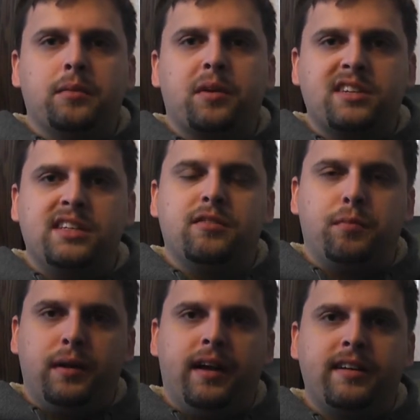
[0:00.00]
The pursuit
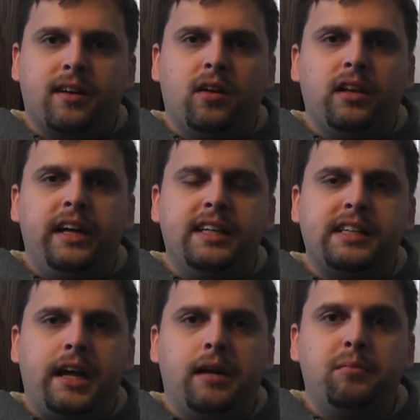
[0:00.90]
of pleasure
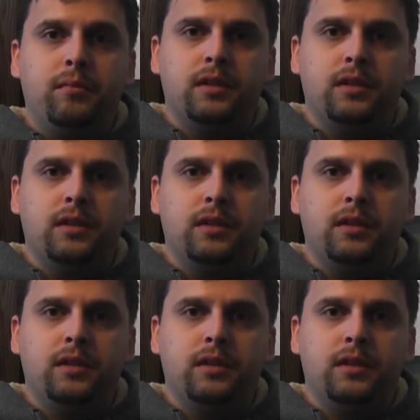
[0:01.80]
leads him